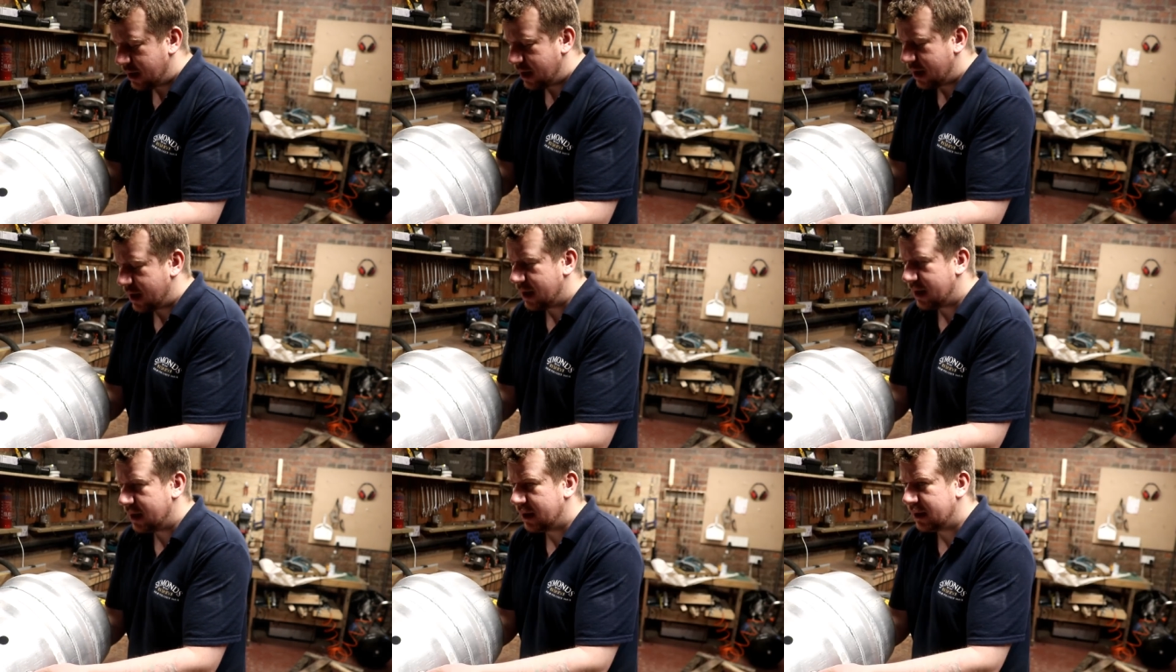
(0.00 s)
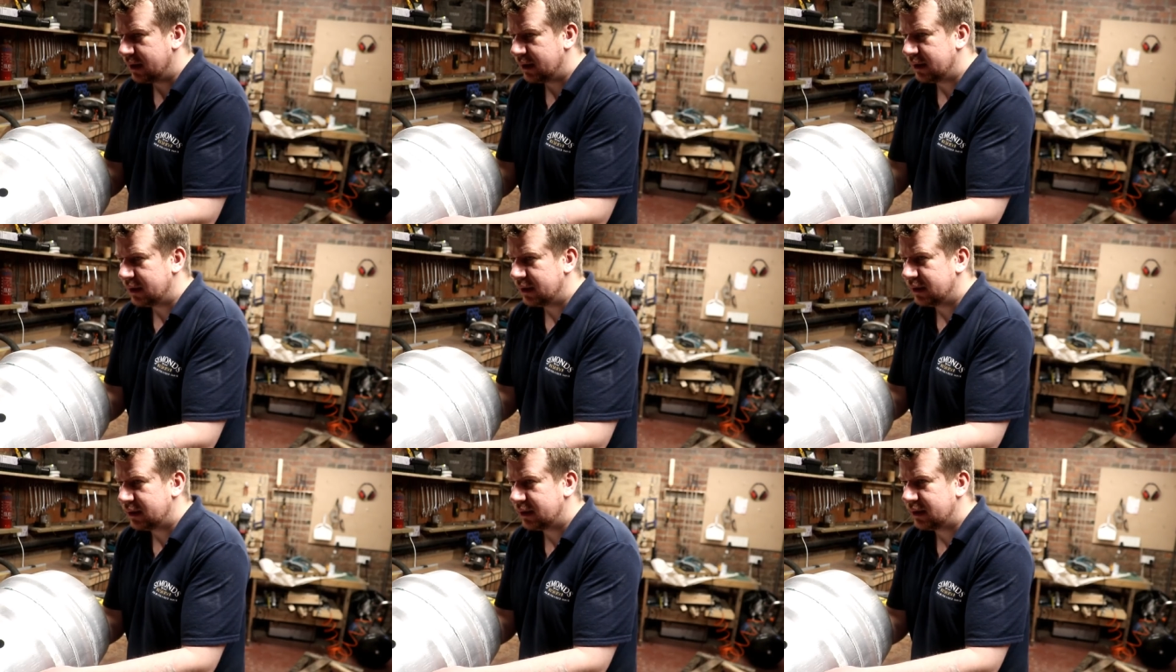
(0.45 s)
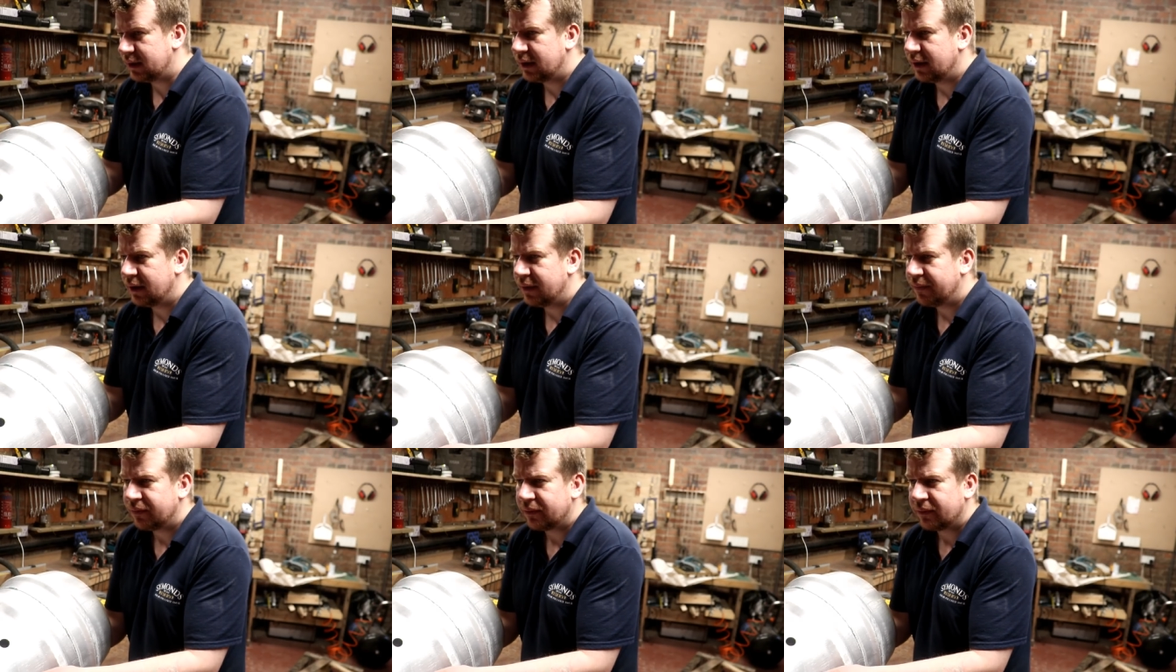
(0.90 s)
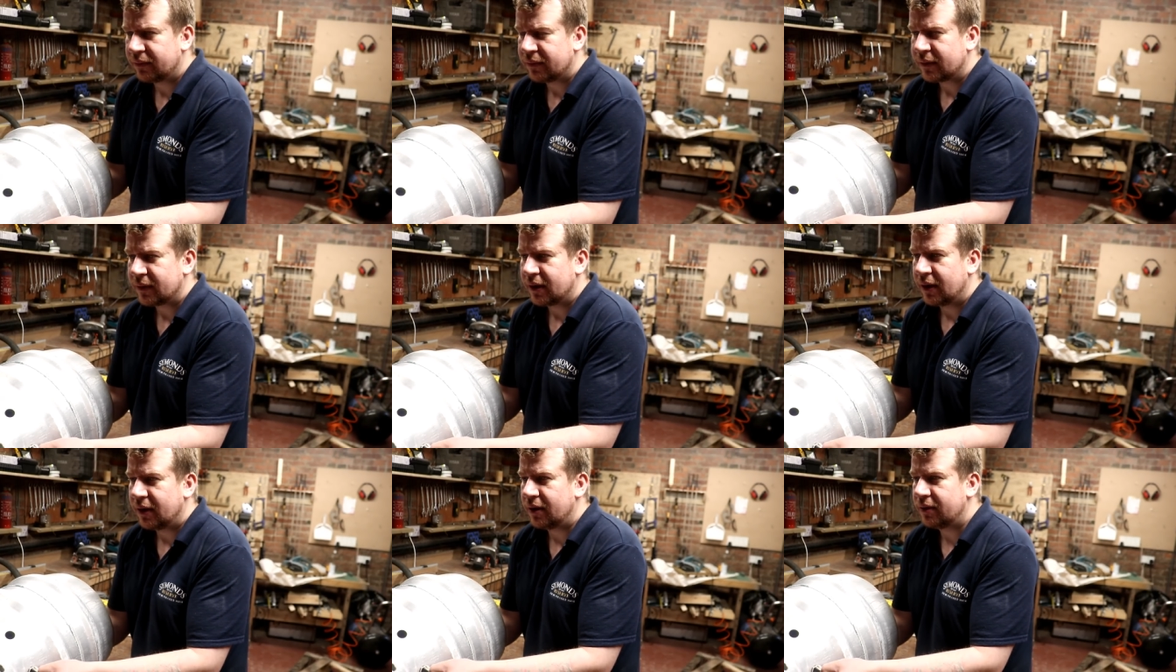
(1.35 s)
and
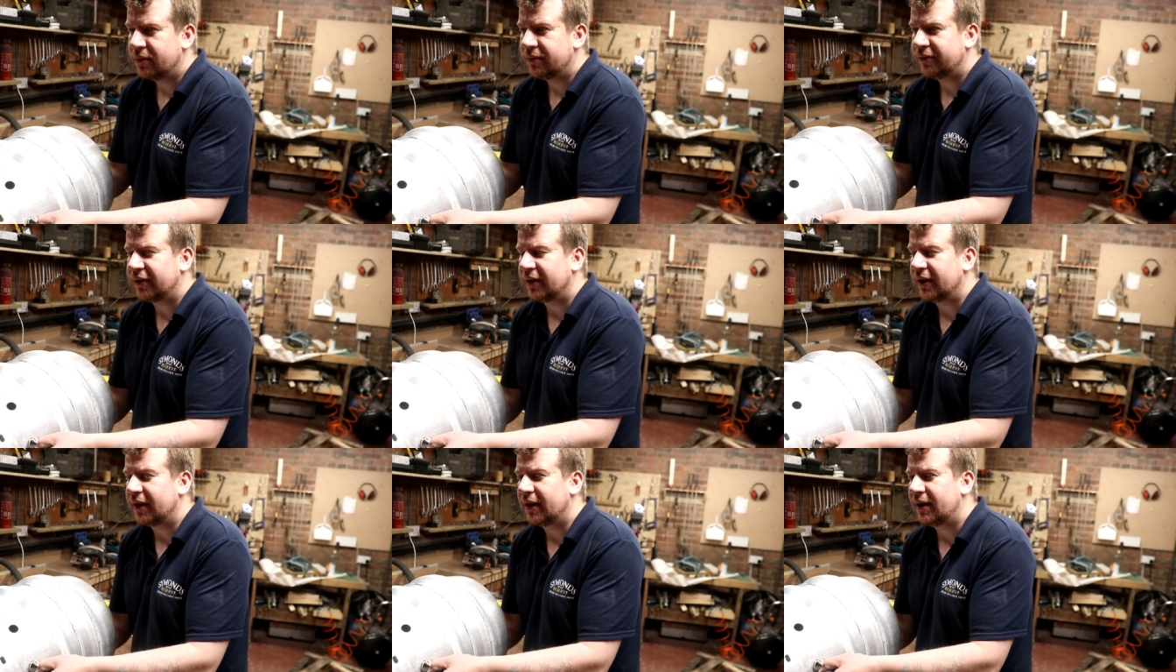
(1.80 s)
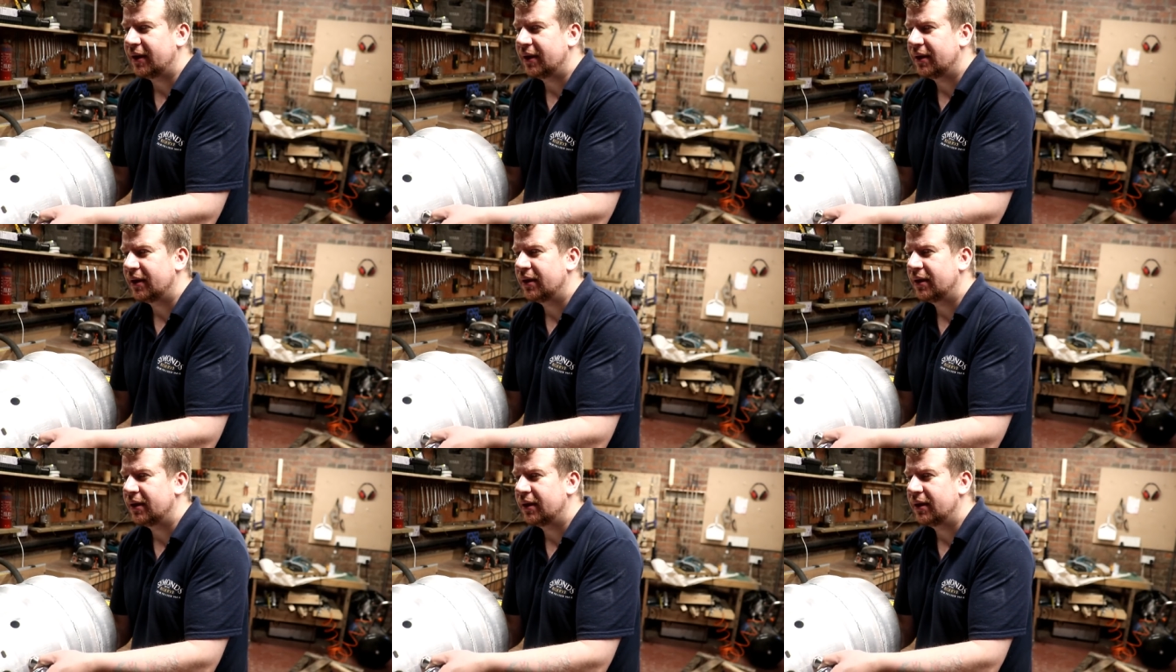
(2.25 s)
hopefully